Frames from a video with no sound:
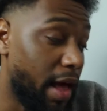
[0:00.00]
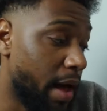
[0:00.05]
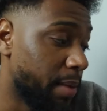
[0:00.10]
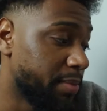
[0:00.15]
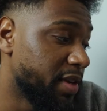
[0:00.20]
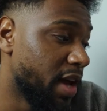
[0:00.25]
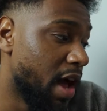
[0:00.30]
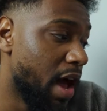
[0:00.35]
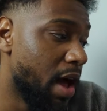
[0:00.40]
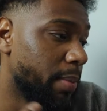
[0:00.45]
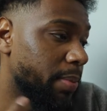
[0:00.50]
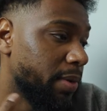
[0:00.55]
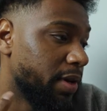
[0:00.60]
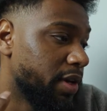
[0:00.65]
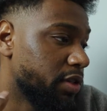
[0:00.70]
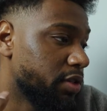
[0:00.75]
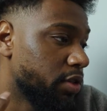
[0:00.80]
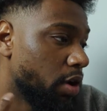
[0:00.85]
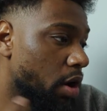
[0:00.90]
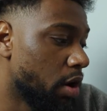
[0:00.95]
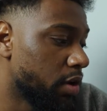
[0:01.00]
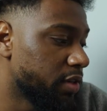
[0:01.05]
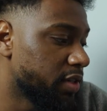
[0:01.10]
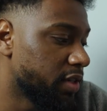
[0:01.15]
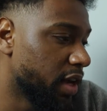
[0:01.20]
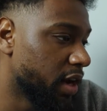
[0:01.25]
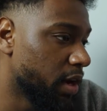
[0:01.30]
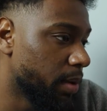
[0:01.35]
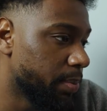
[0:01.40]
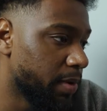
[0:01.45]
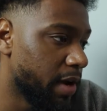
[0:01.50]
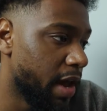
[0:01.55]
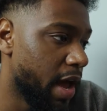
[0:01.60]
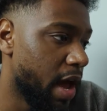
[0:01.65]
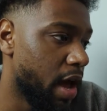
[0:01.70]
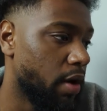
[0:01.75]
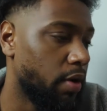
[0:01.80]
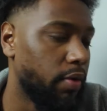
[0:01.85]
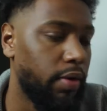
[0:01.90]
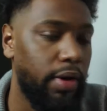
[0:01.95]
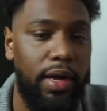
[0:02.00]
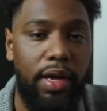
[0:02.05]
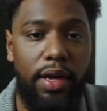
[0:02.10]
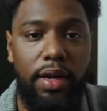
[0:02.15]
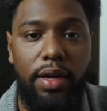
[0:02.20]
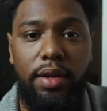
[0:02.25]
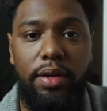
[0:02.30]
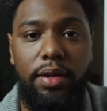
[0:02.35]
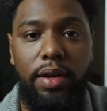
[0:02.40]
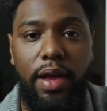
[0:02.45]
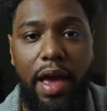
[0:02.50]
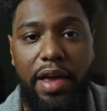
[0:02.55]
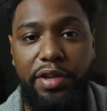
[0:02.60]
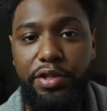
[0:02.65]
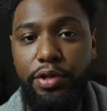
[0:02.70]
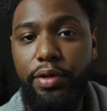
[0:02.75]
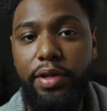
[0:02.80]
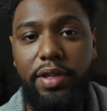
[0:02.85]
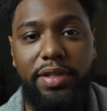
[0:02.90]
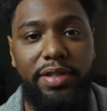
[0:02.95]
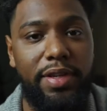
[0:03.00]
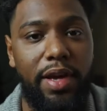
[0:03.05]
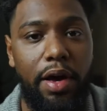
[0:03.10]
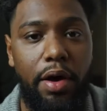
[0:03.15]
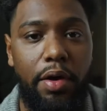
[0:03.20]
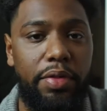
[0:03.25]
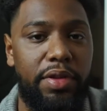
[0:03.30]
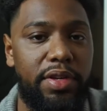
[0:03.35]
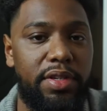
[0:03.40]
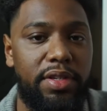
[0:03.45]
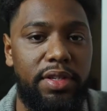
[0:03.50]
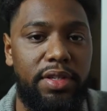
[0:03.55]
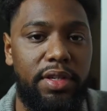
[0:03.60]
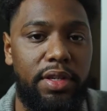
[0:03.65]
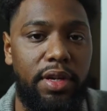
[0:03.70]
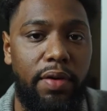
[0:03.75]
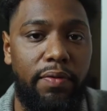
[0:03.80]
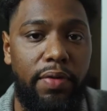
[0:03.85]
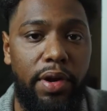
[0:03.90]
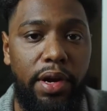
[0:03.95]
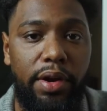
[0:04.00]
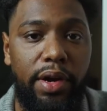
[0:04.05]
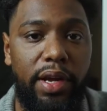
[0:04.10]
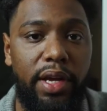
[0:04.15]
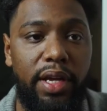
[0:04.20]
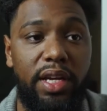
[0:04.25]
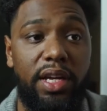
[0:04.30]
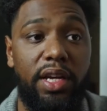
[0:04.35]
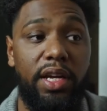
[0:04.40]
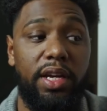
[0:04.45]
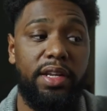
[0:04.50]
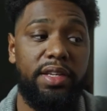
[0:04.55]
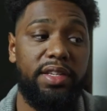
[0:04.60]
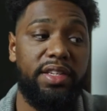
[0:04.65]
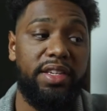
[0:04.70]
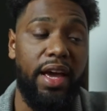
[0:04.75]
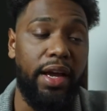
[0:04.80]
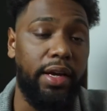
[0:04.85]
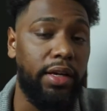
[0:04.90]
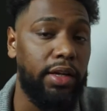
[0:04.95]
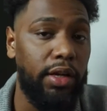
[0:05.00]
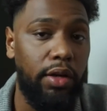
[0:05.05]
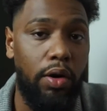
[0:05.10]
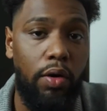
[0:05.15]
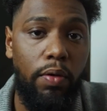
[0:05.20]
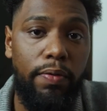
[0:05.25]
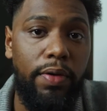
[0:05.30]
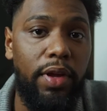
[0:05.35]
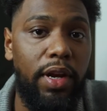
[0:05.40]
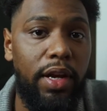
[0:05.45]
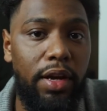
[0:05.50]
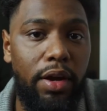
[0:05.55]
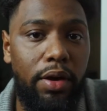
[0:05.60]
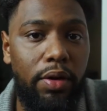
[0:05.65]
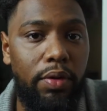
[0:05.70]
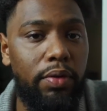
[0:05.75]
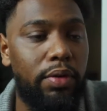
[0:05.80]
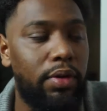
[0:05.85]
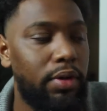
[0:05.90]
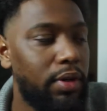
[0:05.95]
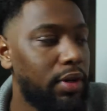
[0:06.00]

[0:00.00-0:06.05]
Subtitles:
Laptop is all set up now, and as you can tell, this isn't a very technical video.